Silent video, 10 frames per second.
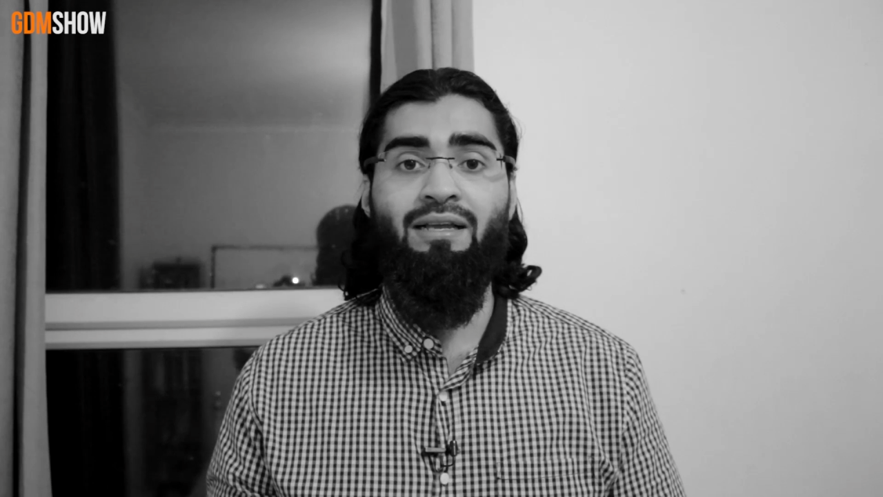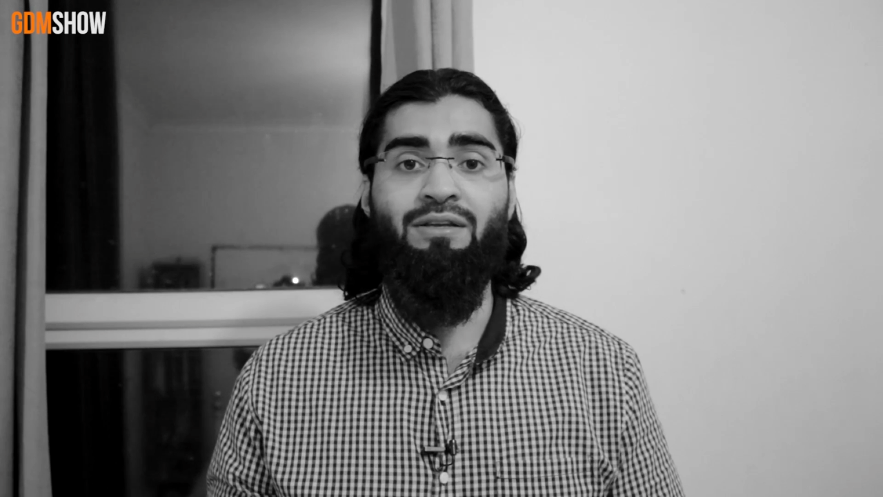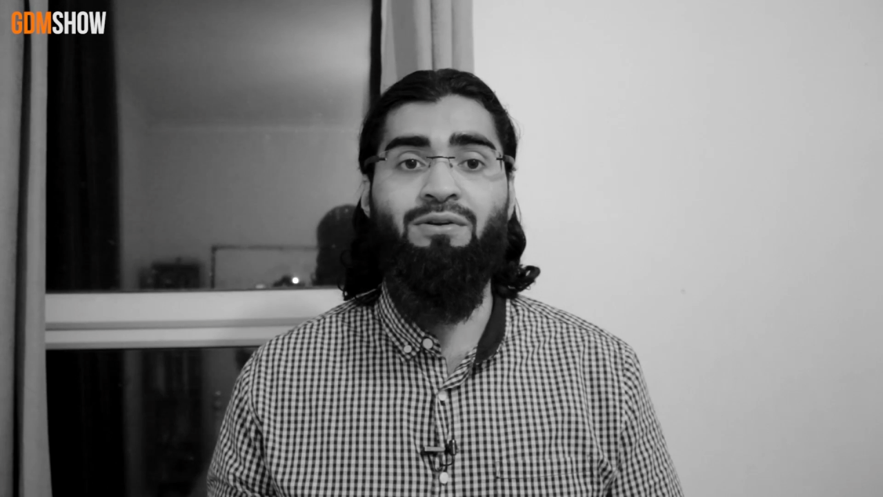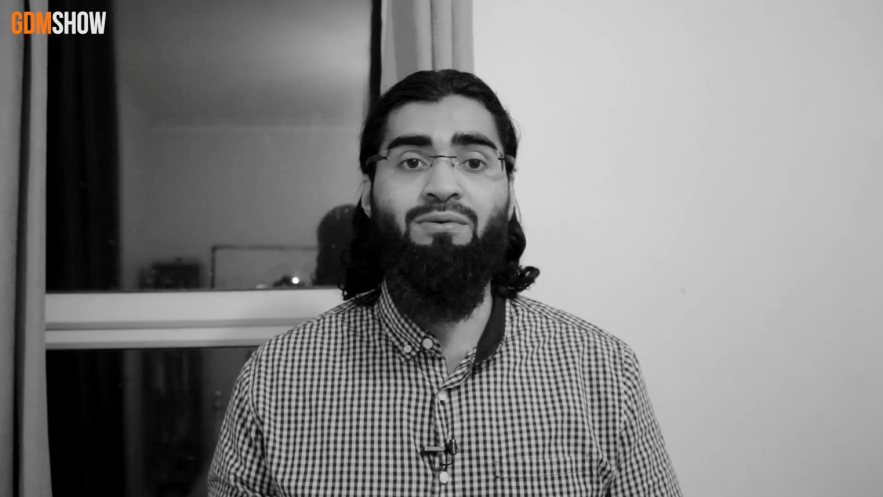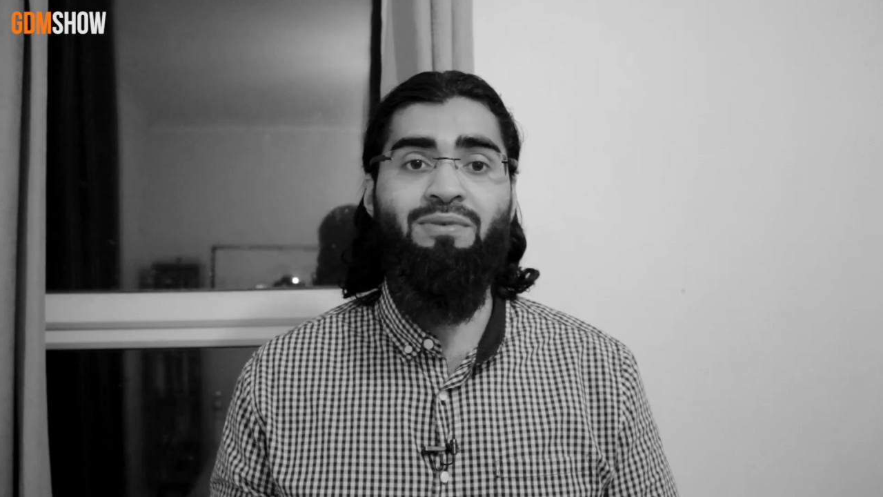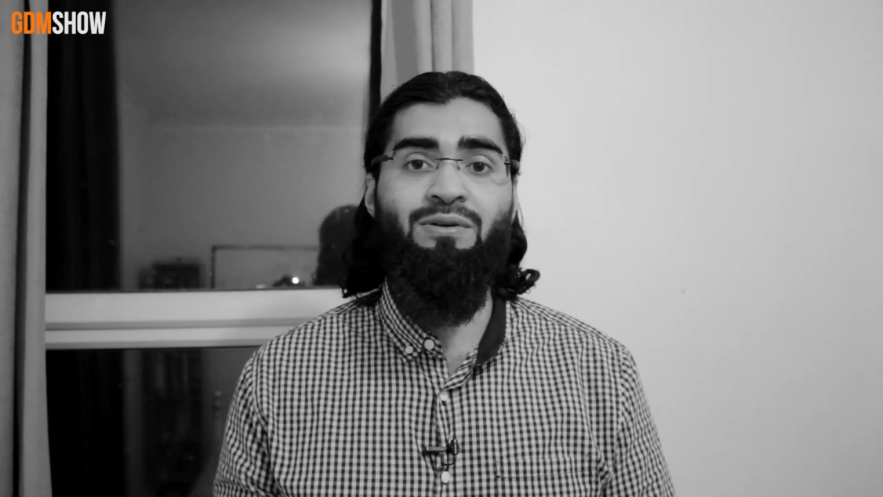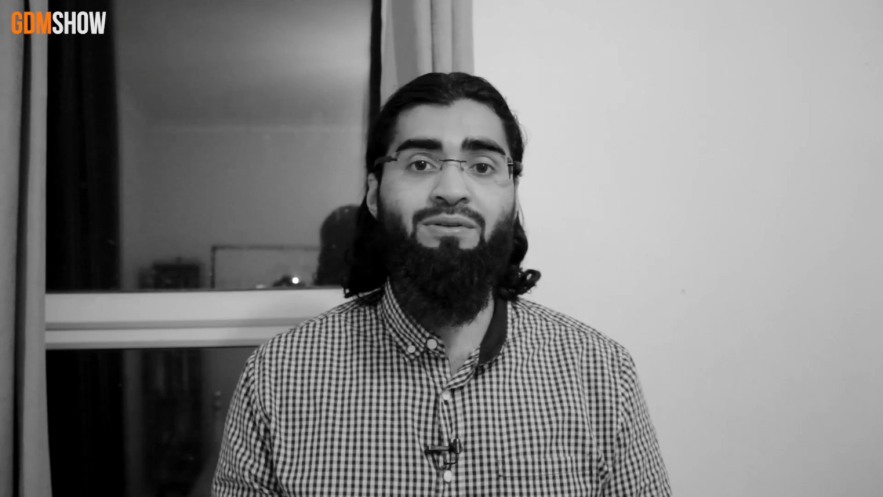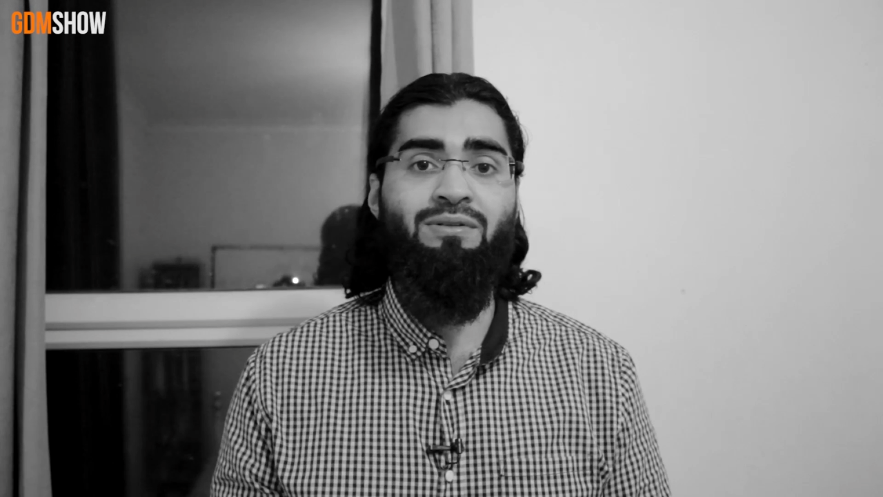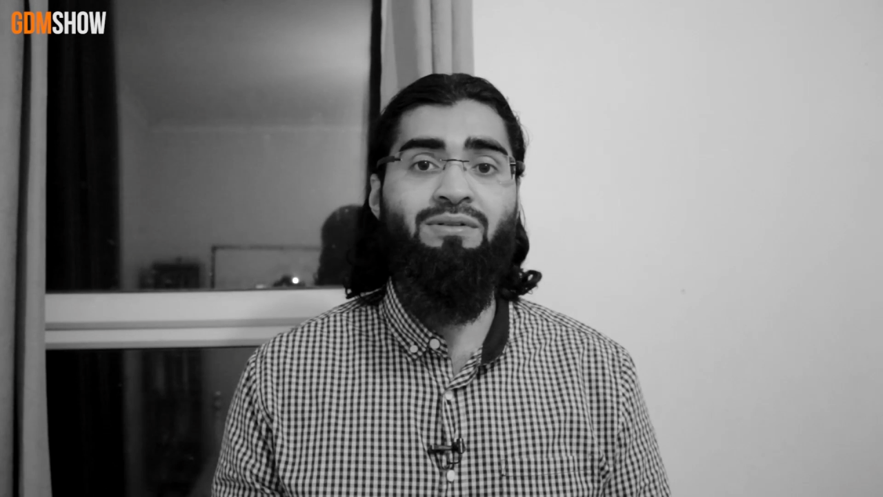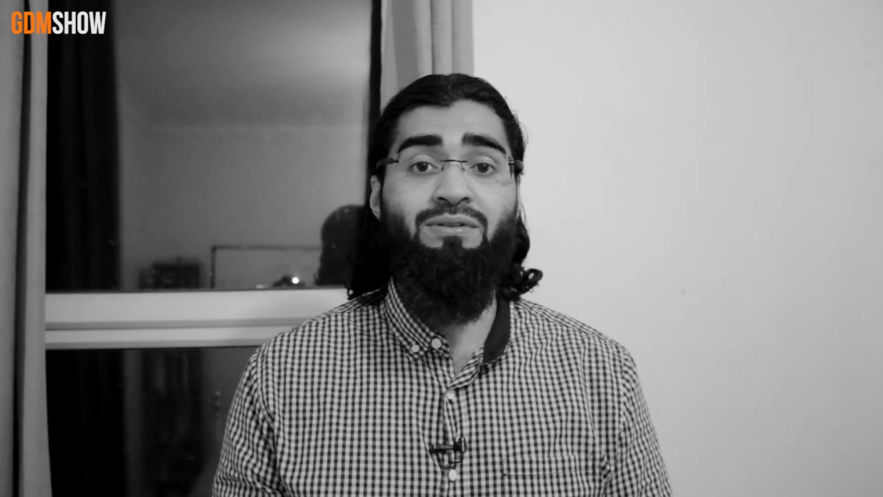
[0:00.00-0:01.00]
You know,
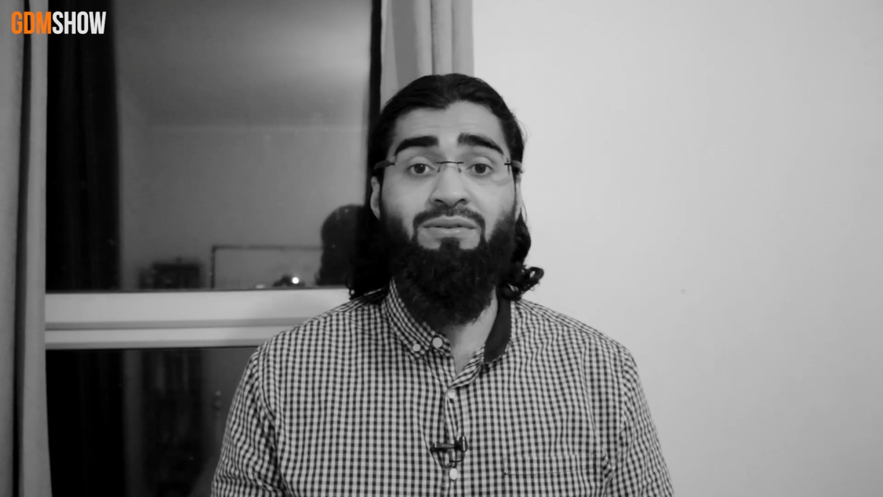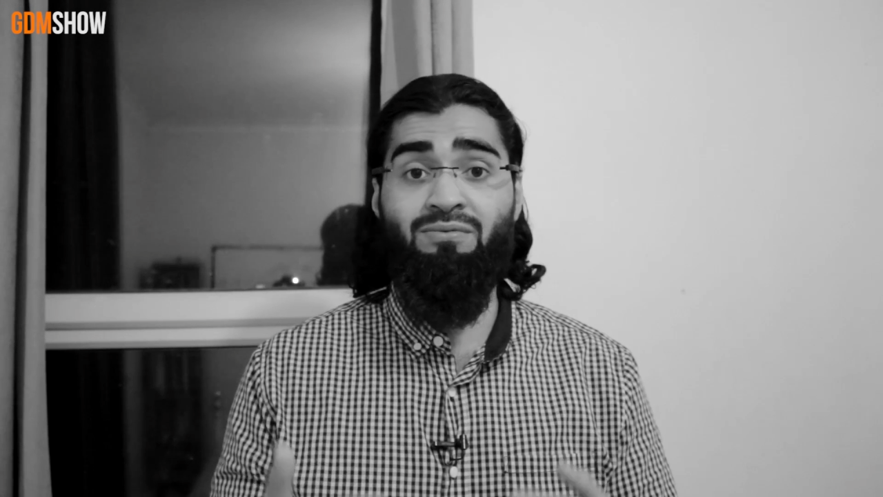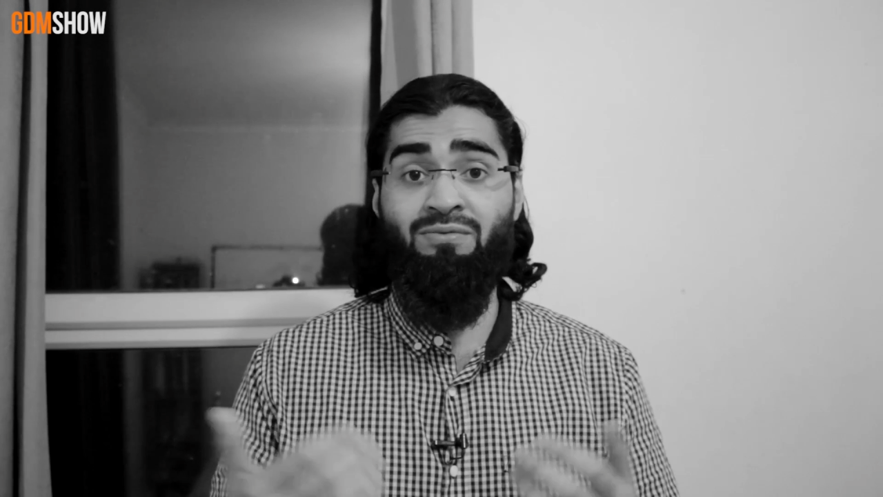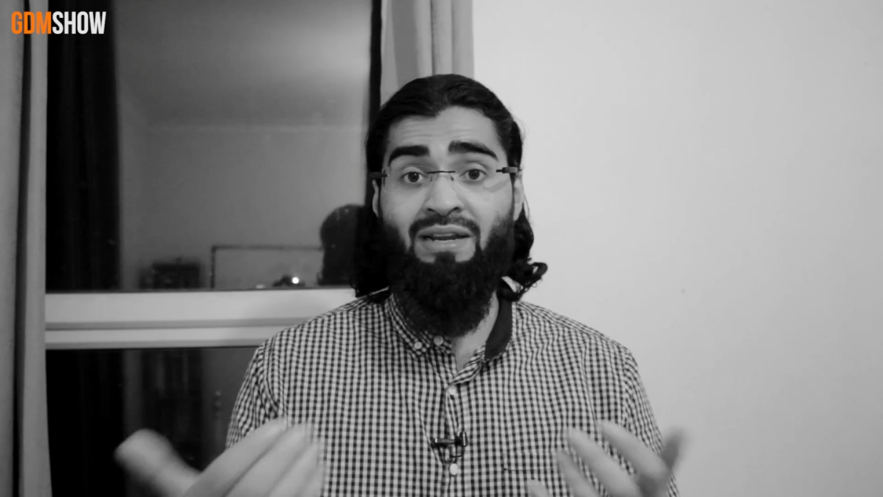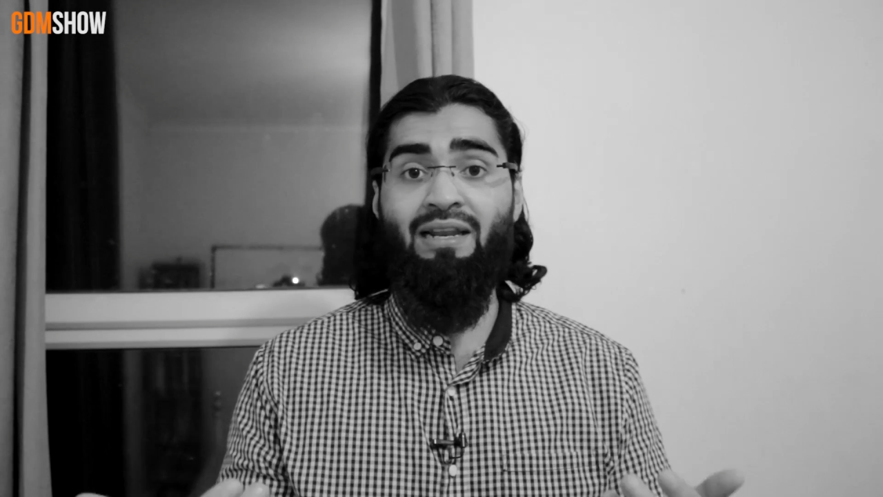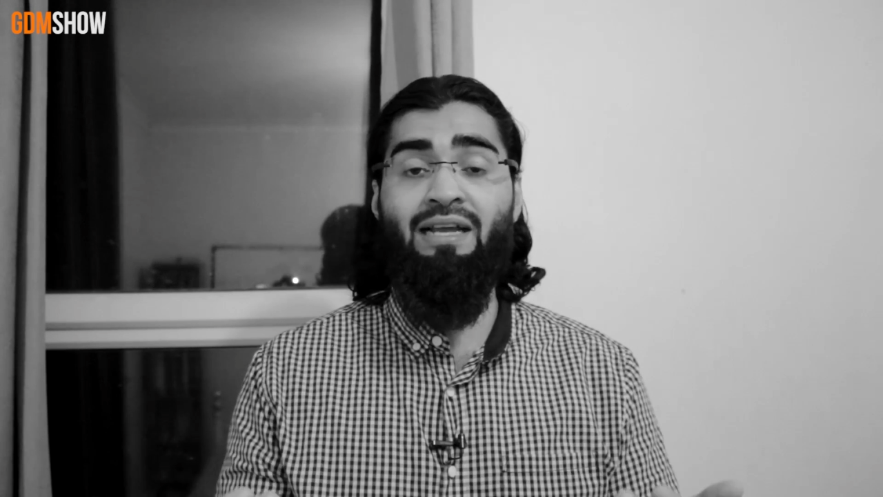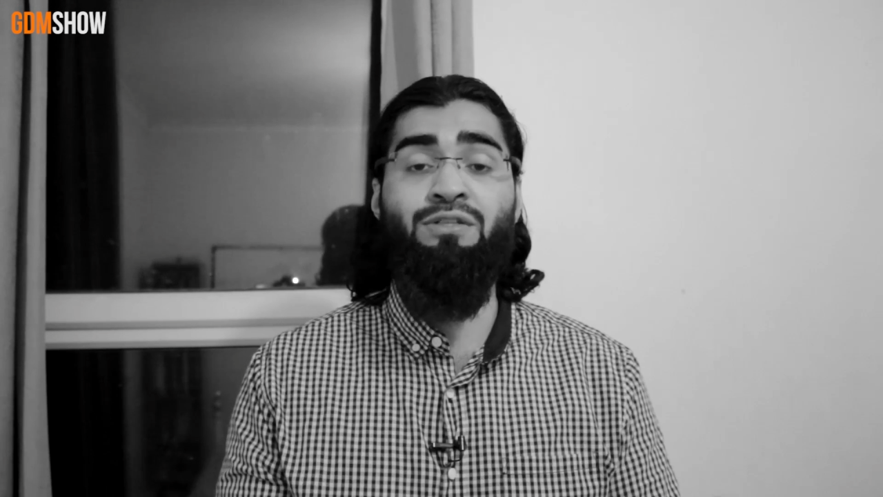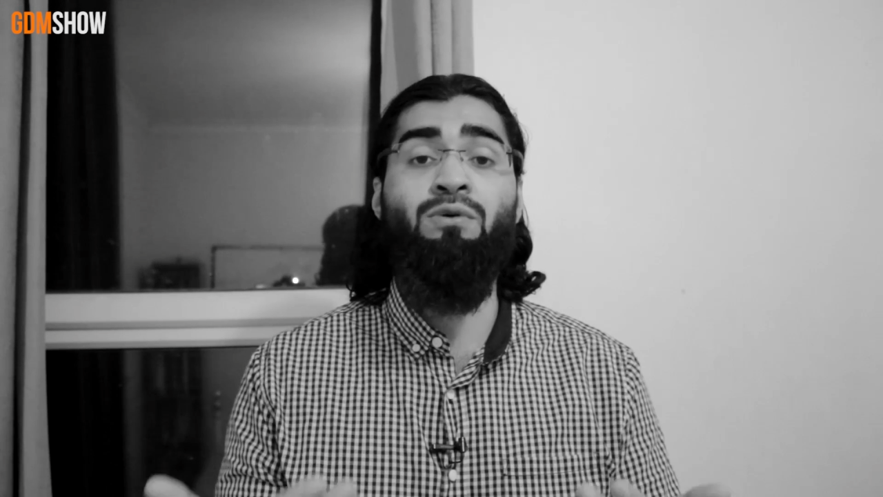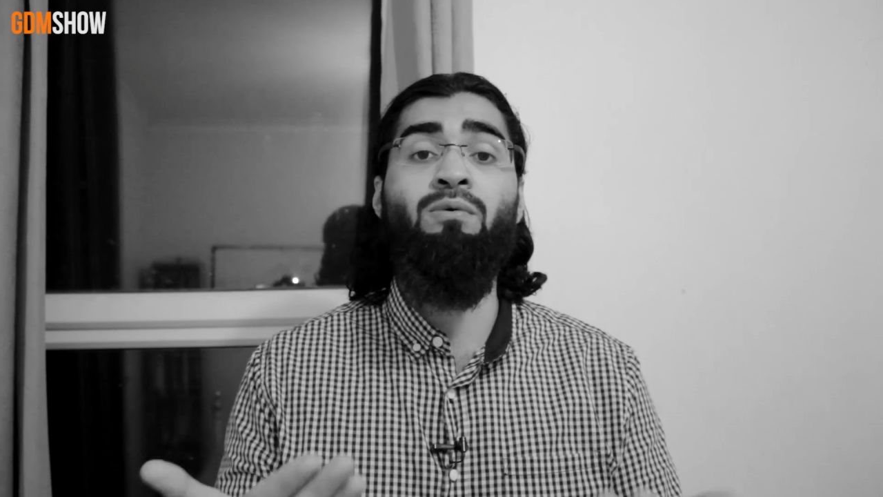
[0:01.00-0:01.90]
because realize your